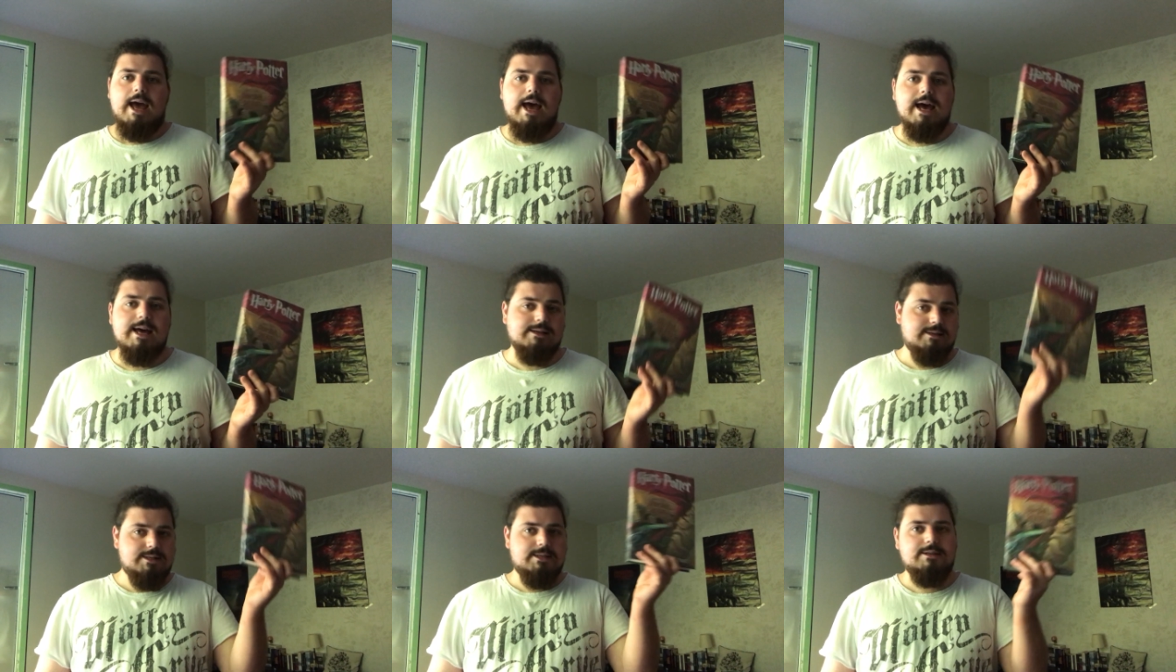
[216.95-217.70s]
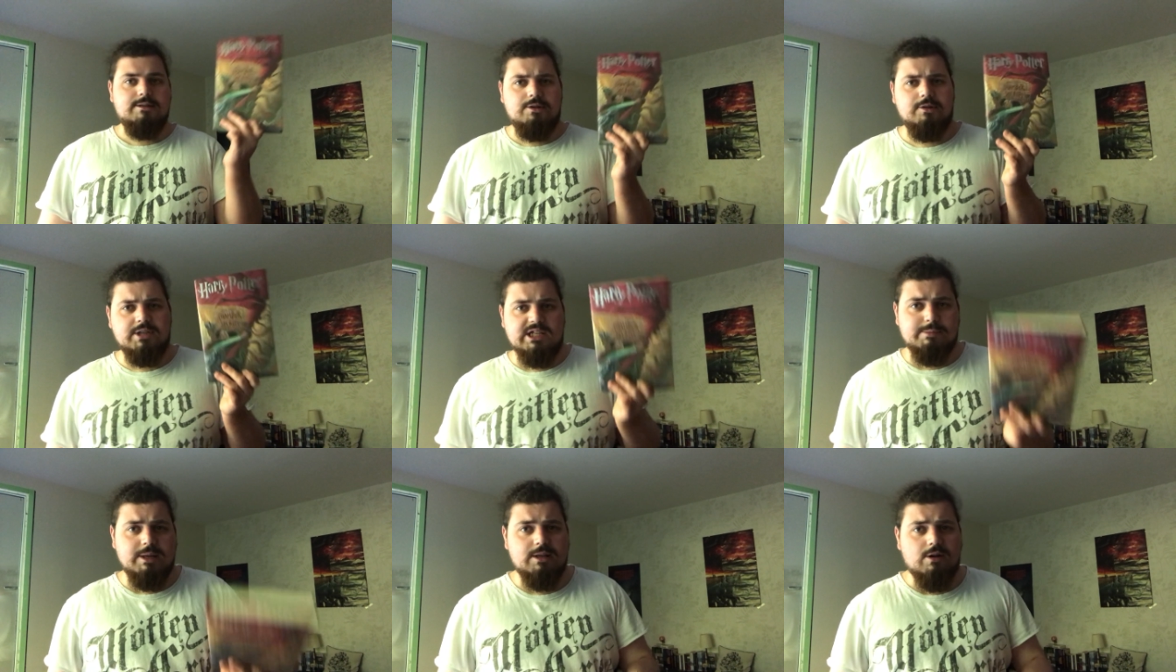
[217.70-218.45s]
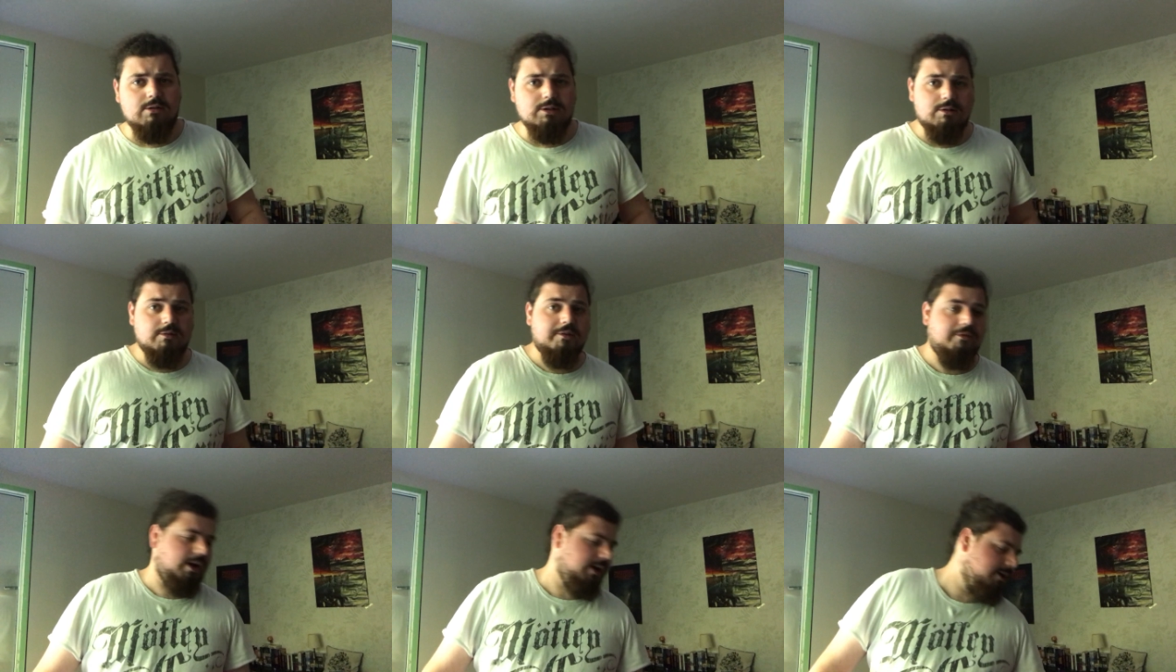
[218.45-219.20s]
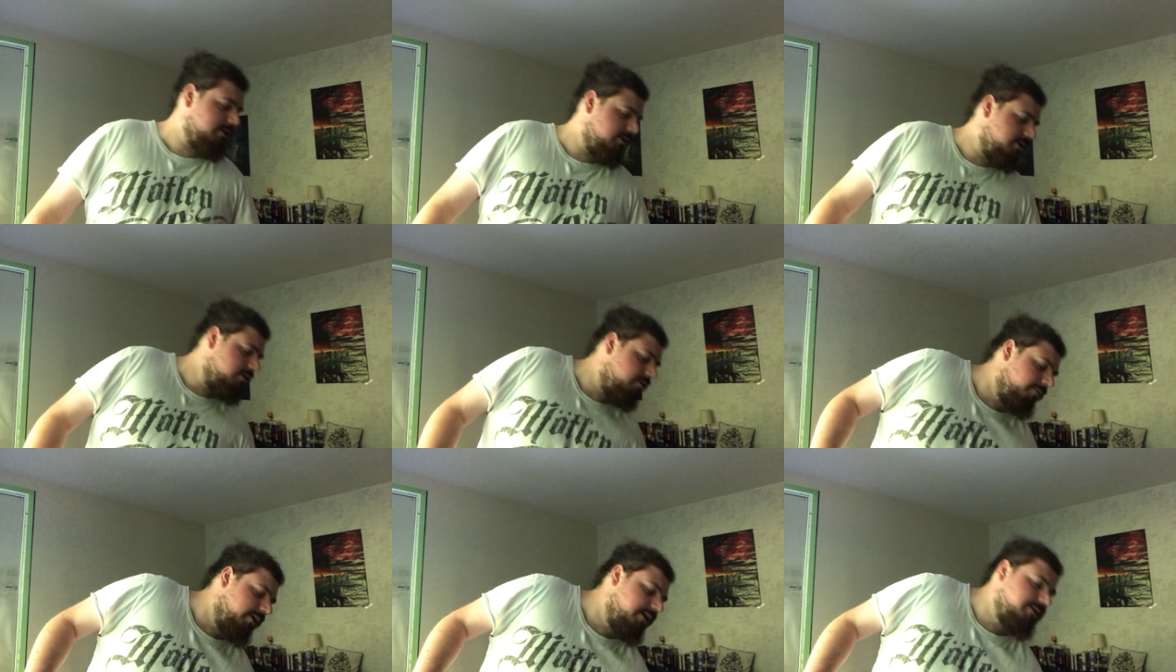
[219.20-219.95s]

And don't expect Order of the Phoenix to be